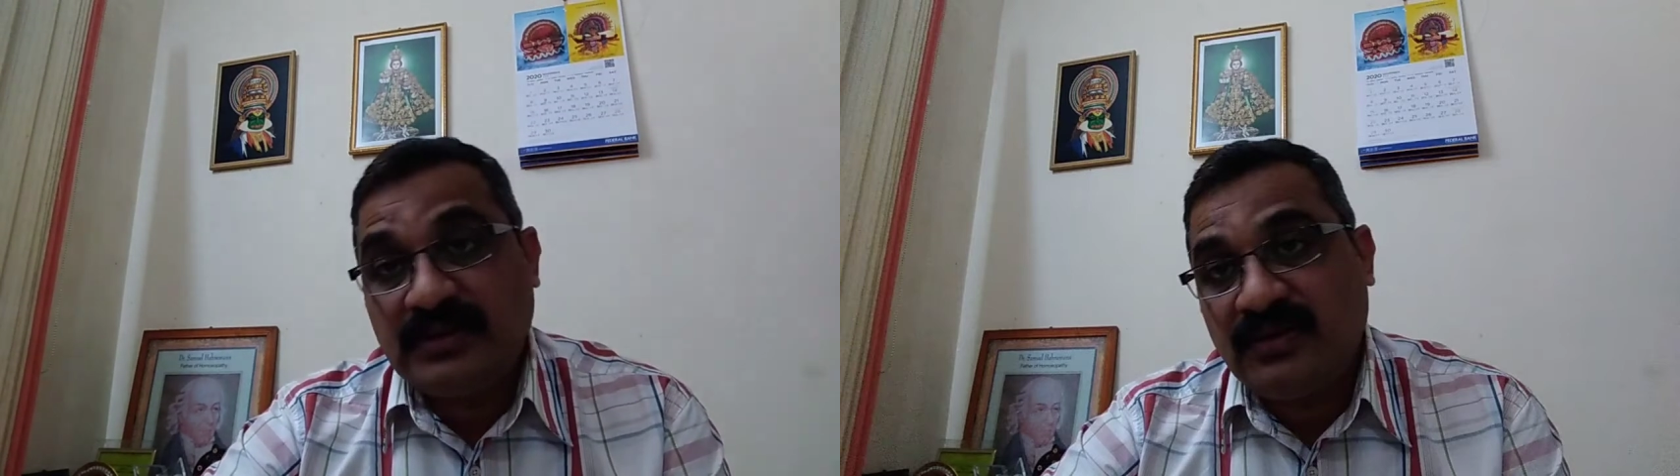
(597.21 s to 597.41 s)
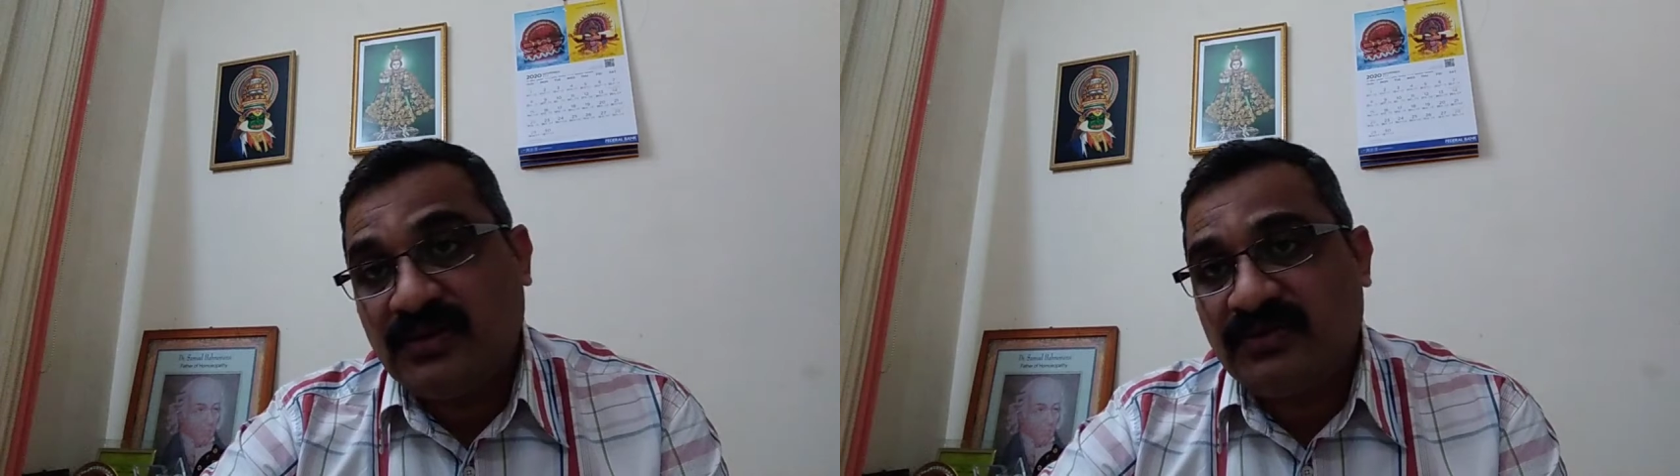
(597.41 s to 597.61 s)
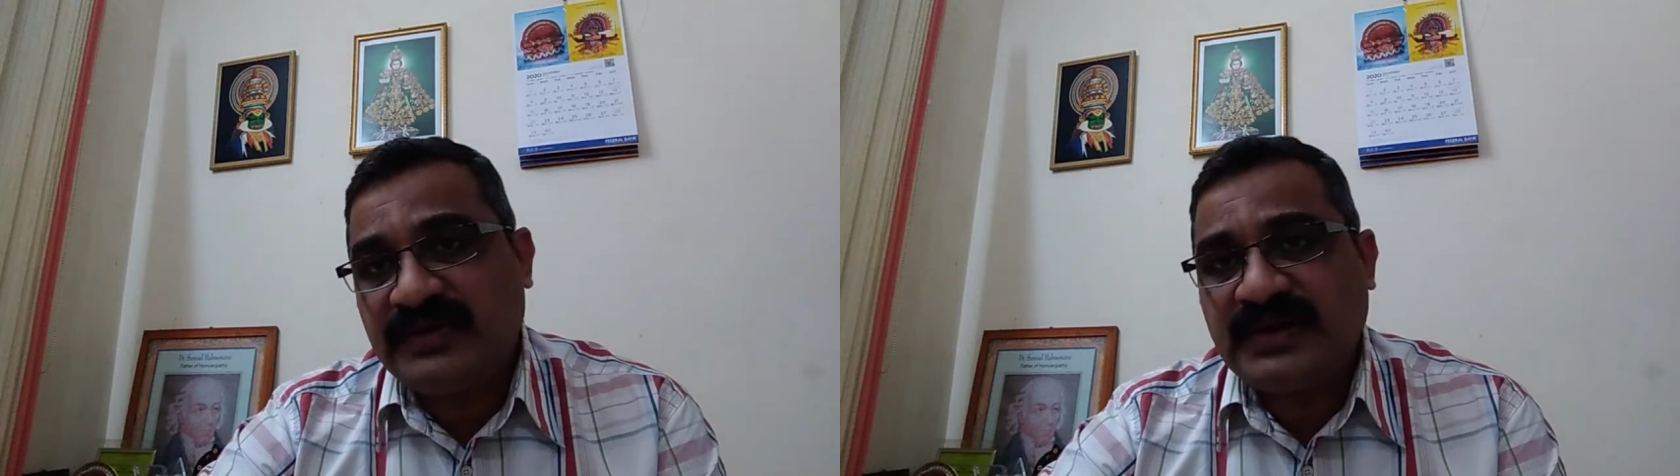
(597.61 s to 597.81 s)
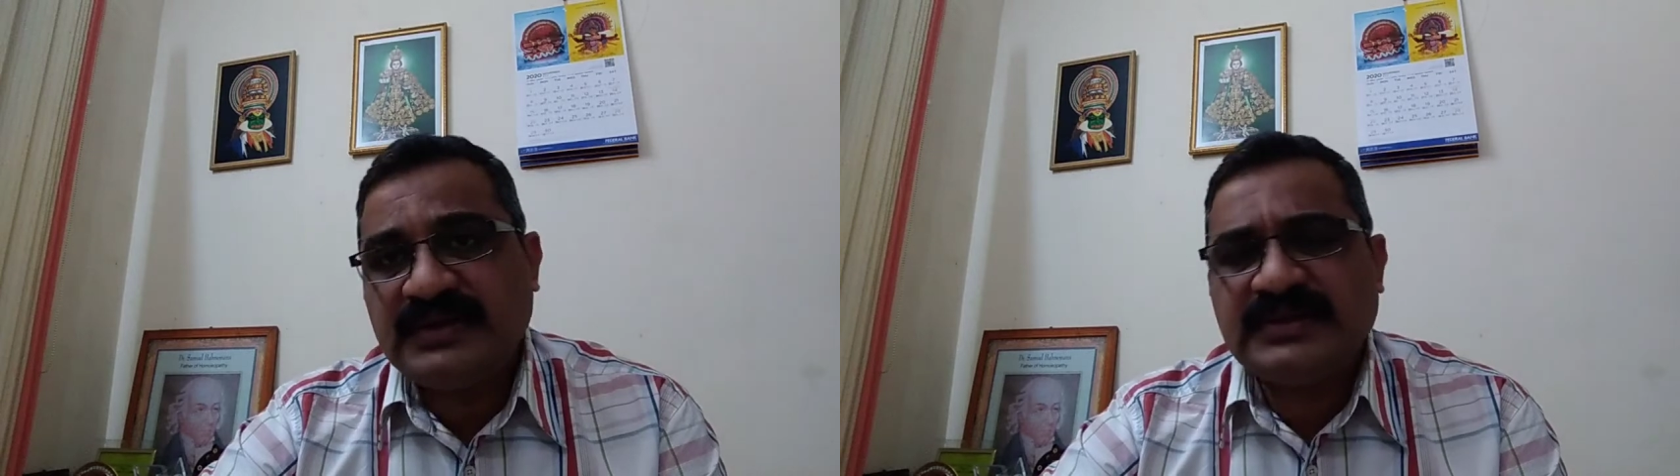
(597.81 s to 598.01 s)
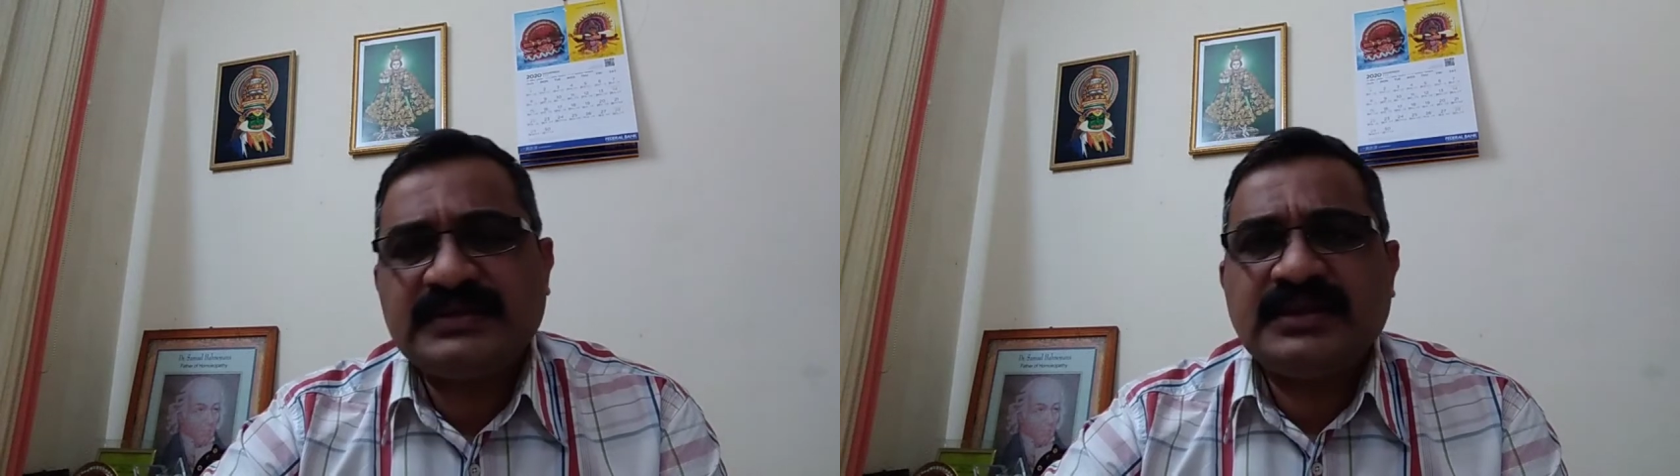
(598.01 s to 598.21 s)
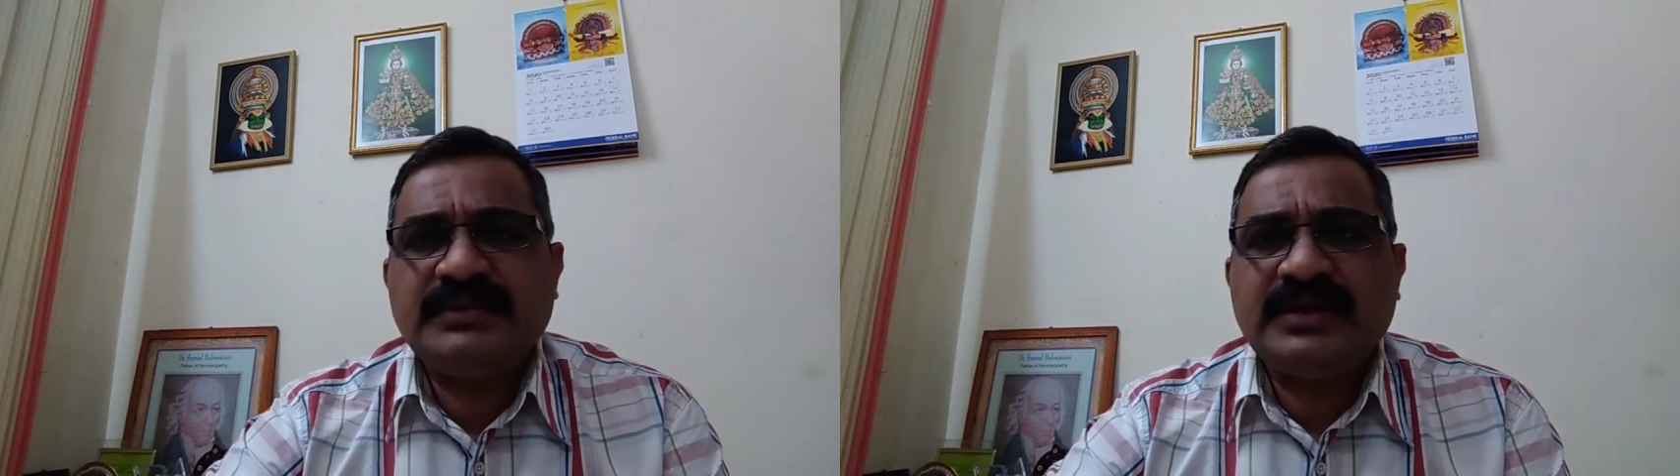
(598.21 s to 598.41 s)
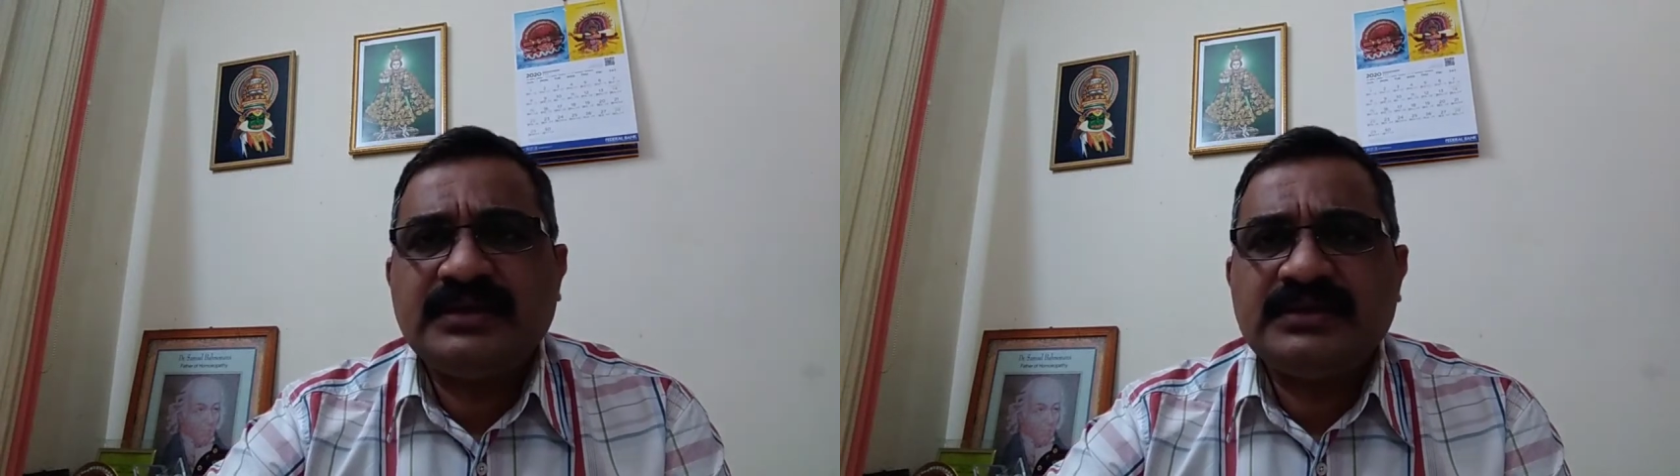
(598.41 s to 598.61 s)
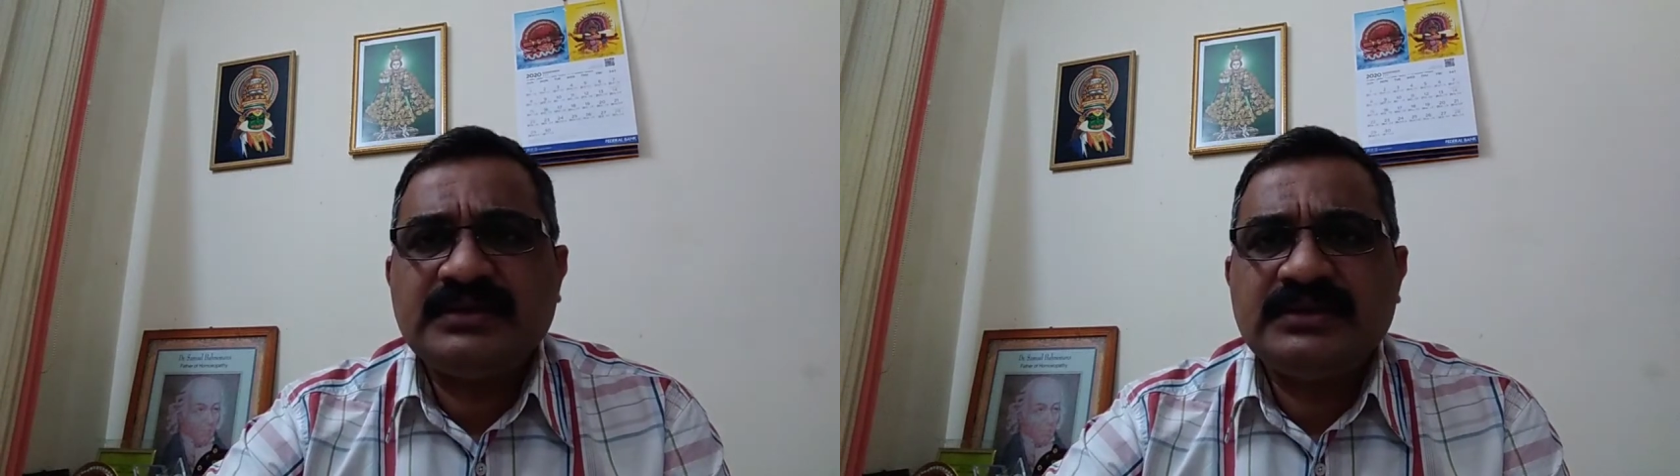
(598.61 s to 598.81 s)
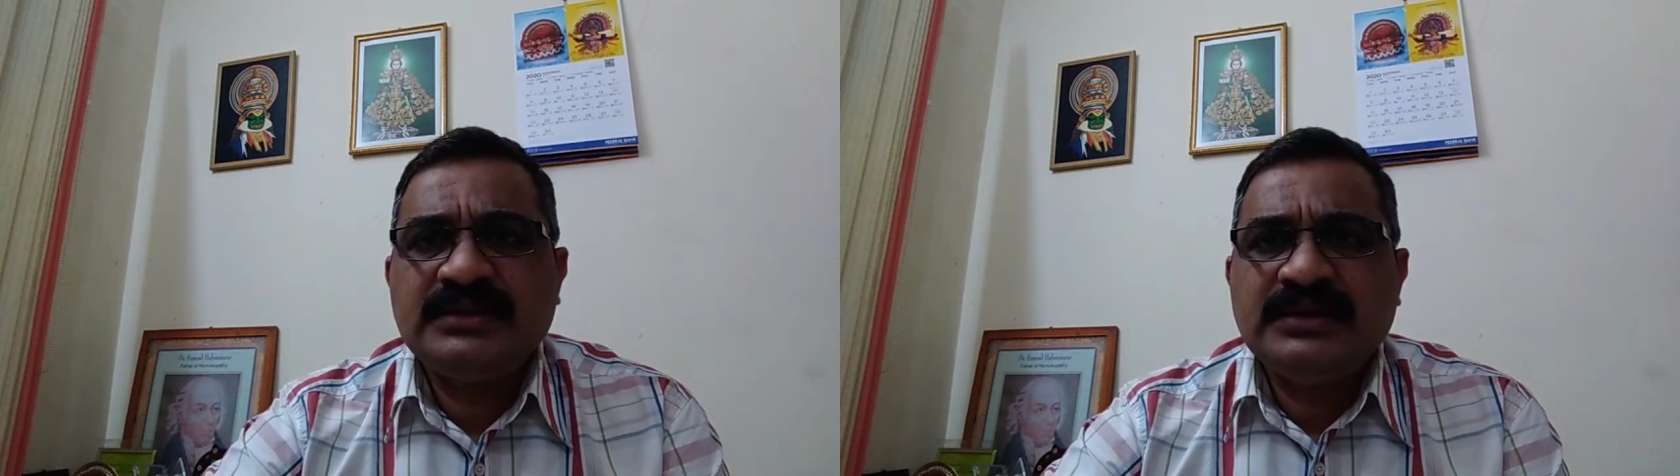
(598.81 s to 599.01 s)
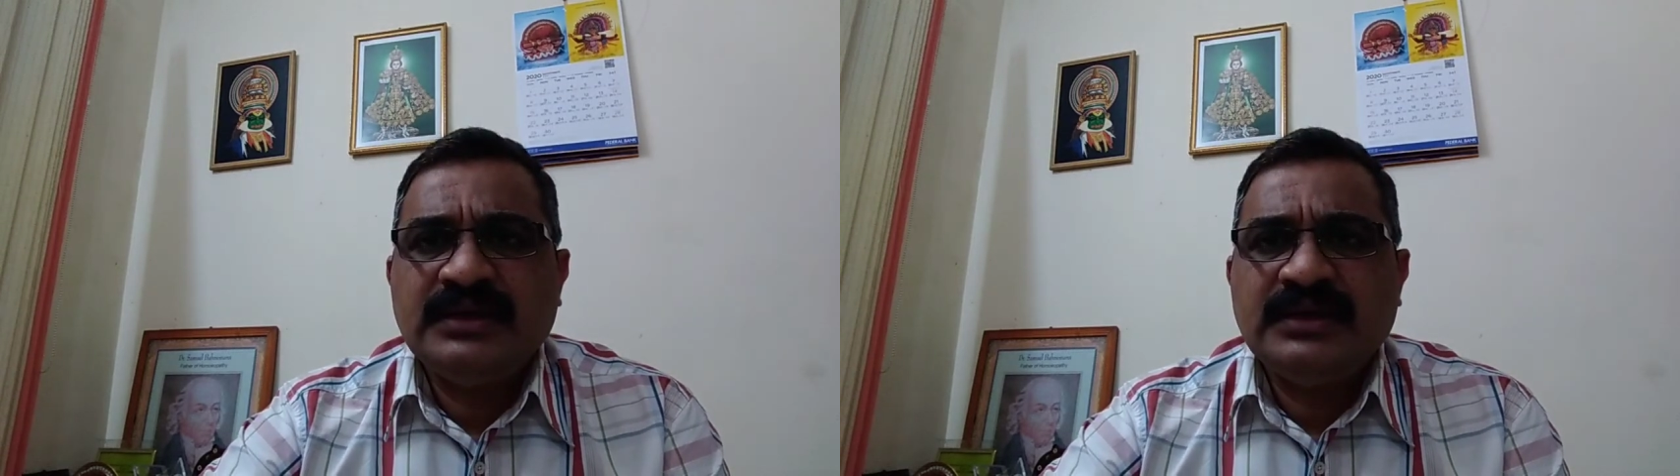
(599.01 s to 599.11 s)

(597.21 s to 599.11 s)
lot of conditions coming under